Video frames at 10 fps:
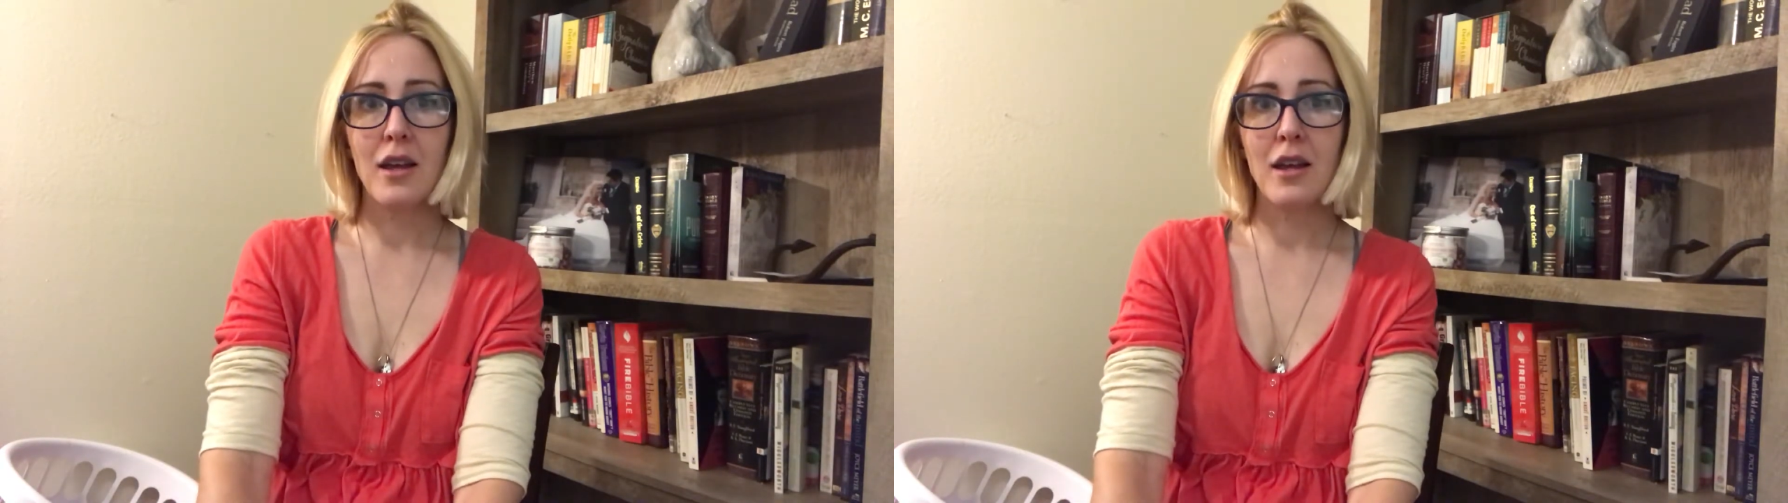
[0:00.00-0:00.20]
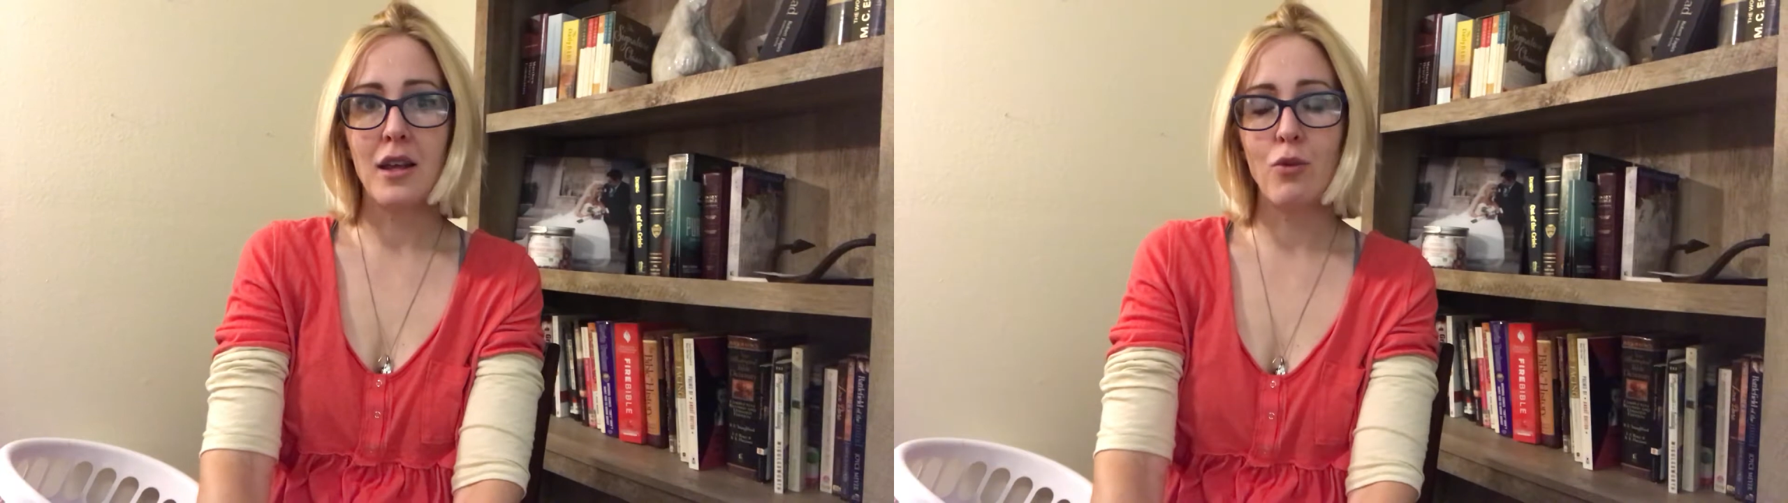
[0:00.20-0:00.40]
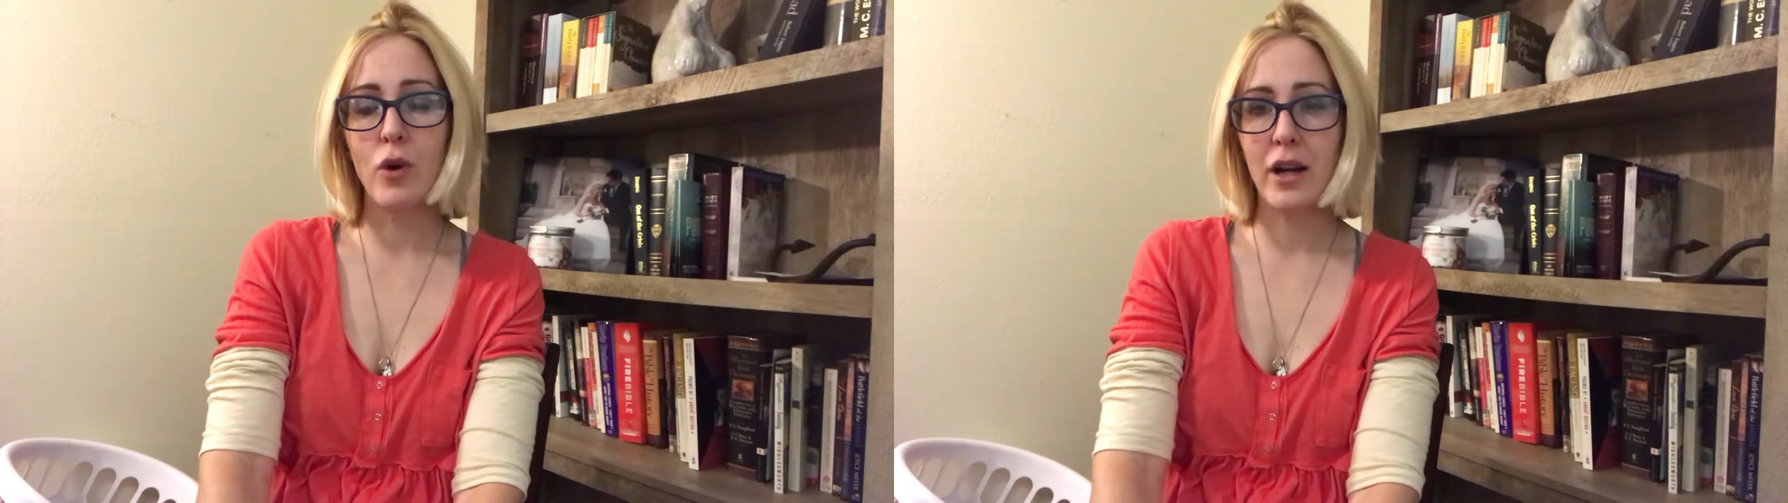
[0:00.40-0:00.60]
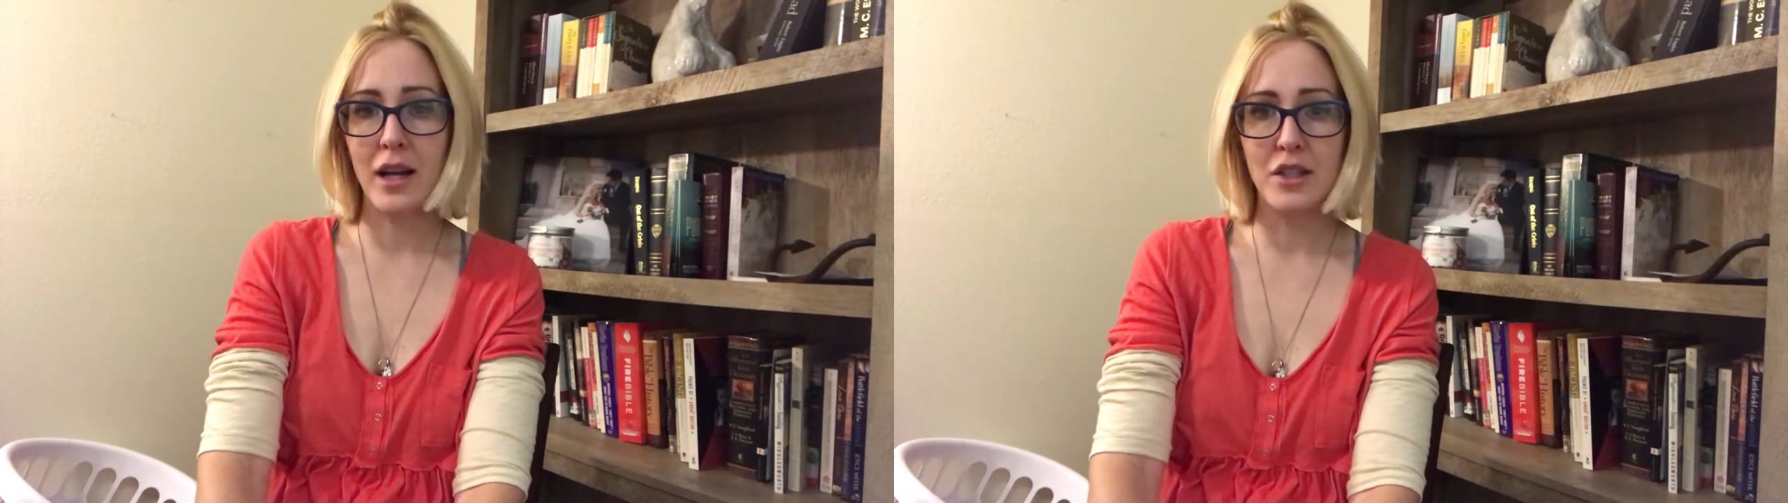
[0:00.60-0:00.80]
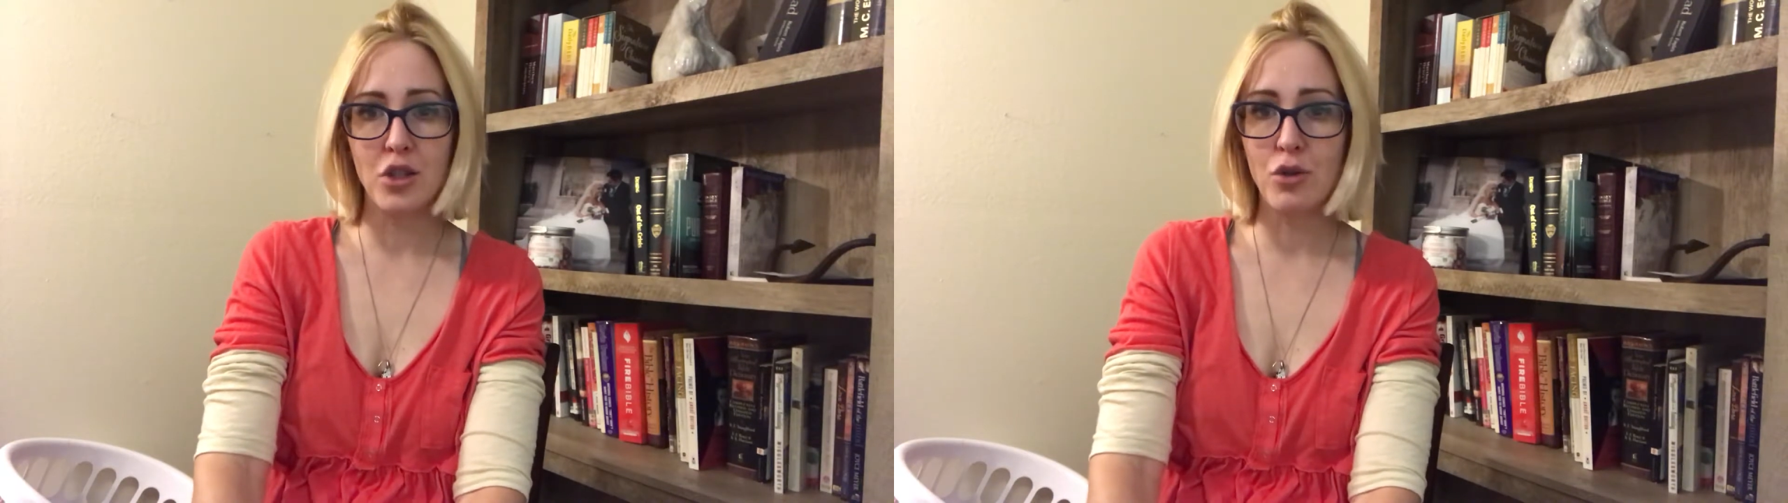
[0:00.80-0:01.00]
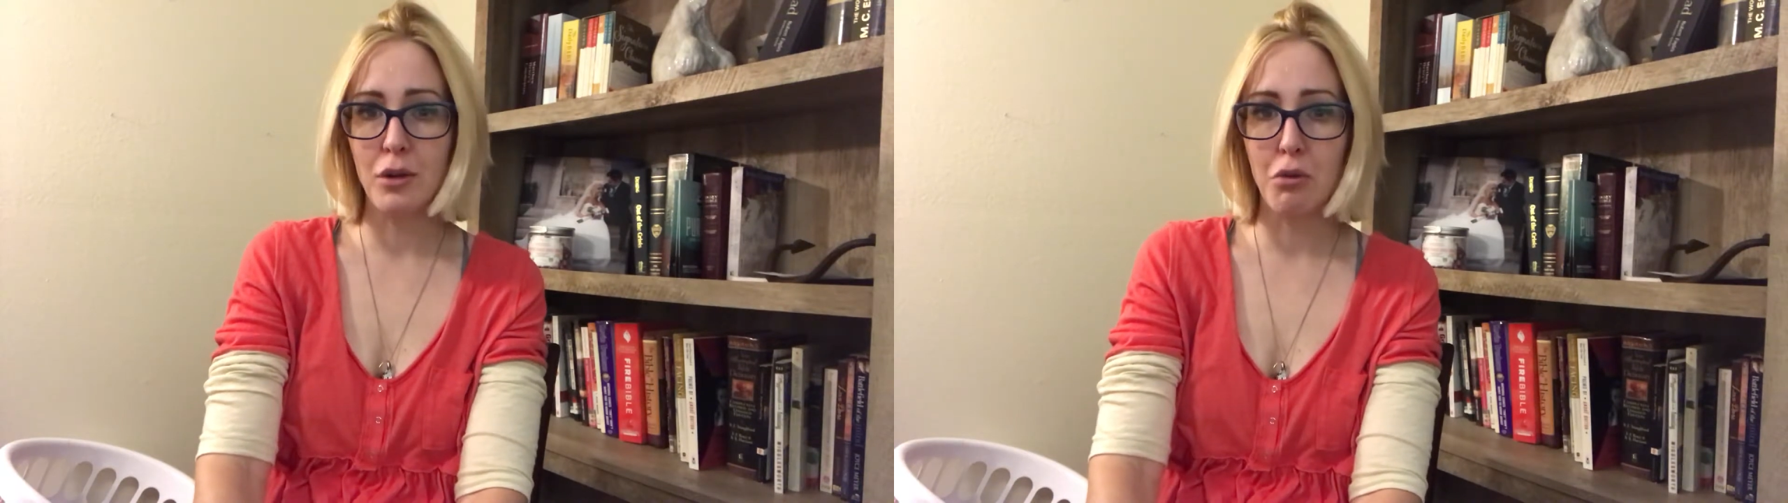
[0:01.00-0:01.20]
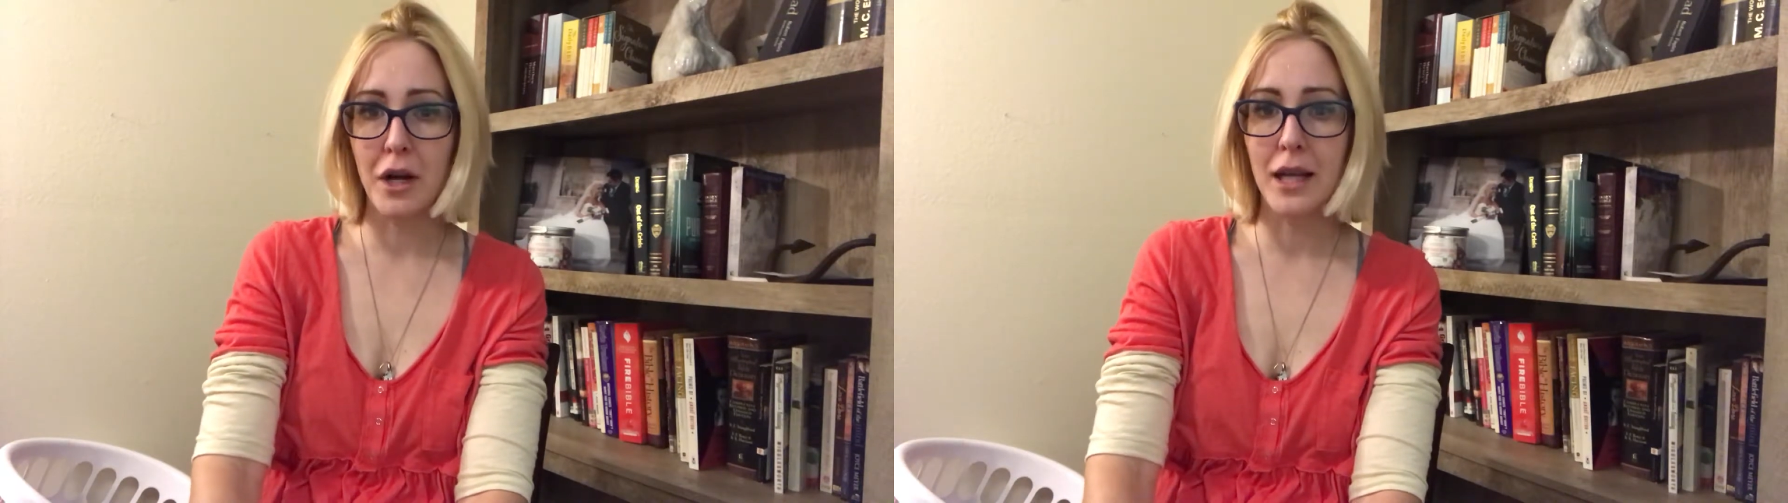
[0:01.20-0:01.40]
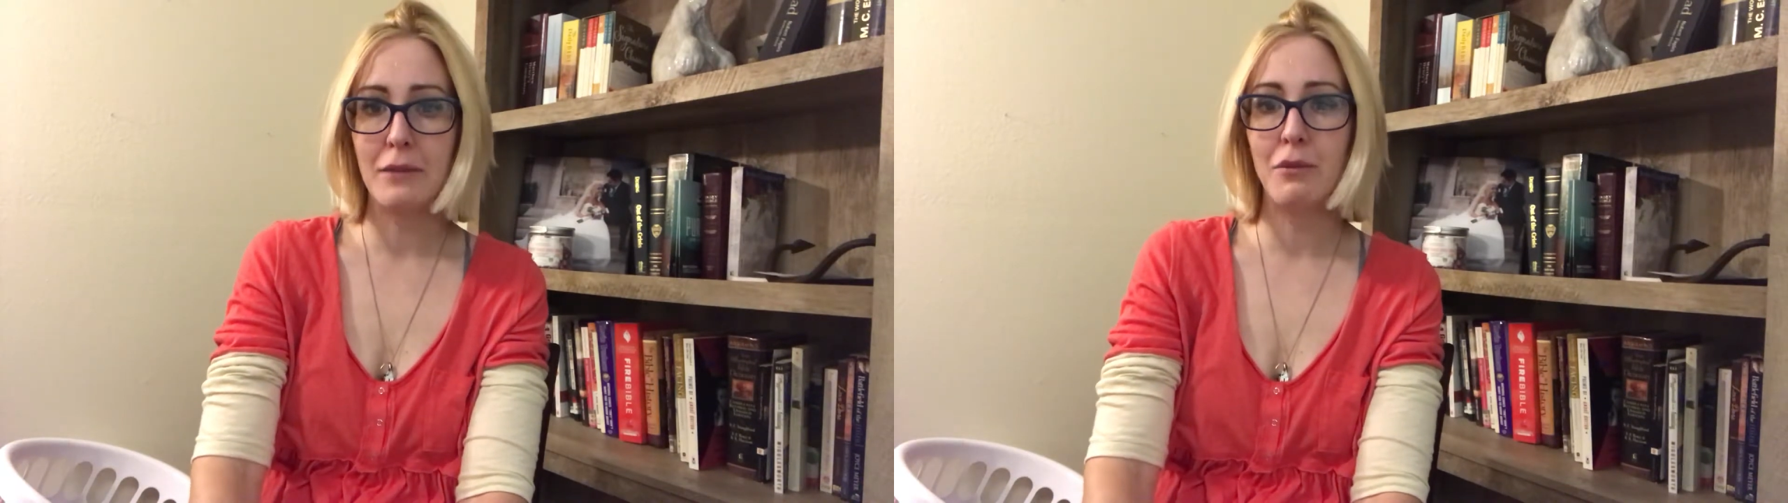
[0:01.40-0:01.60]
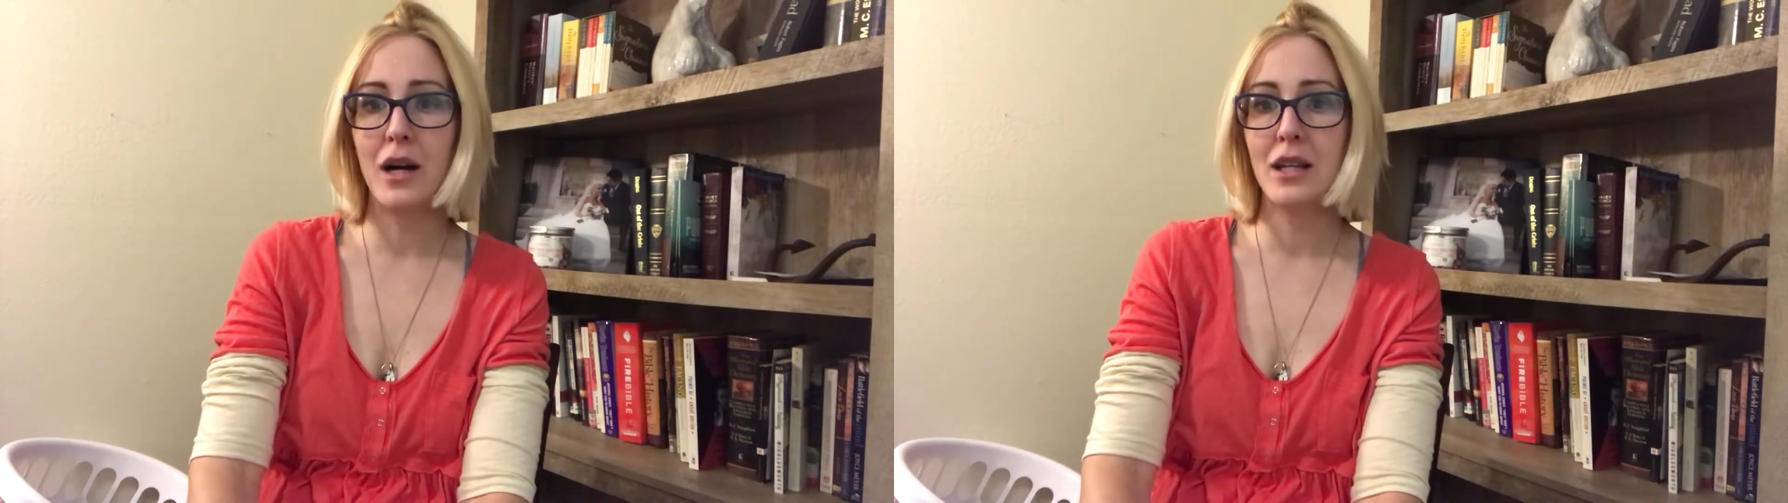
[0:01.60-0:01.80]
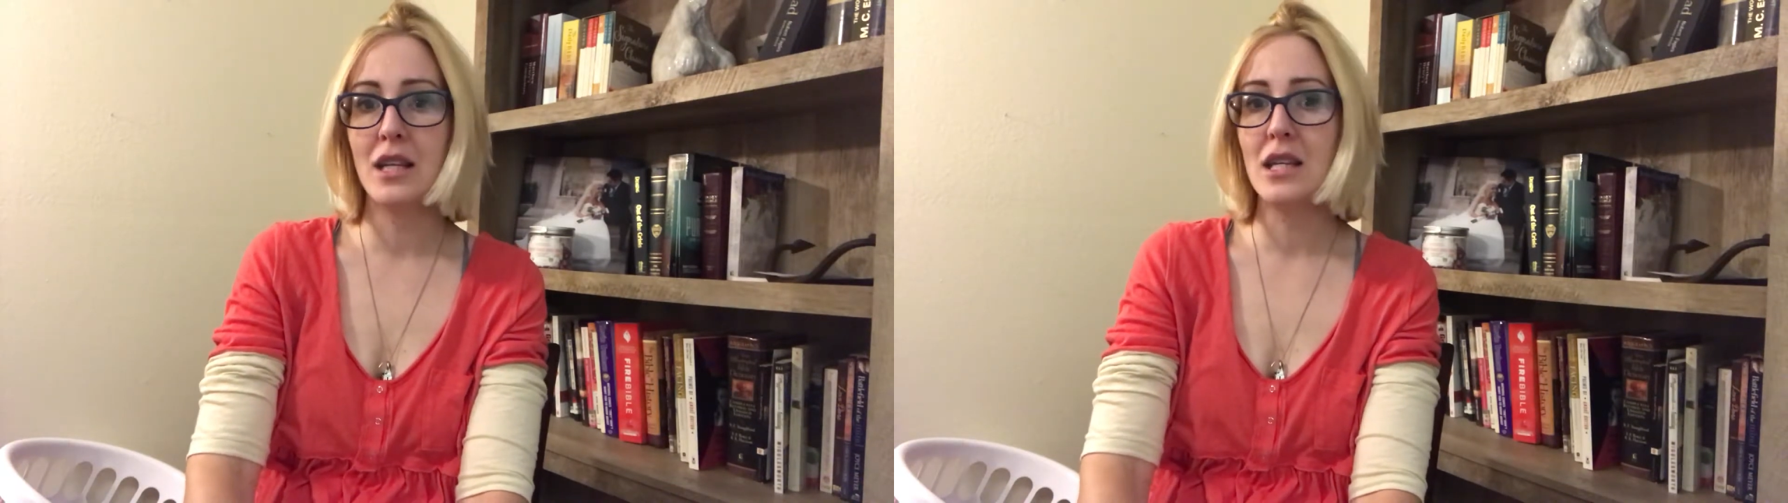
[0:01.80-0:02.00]
in what I do to bring in
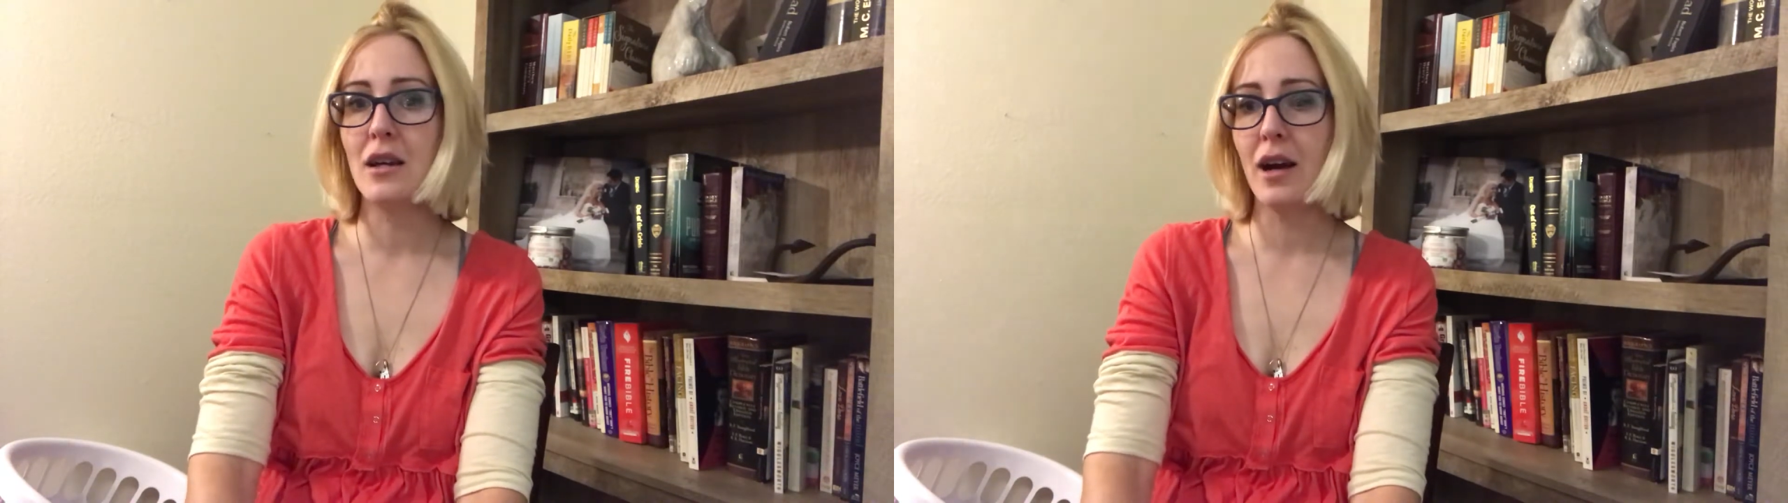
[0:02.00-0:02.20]
money.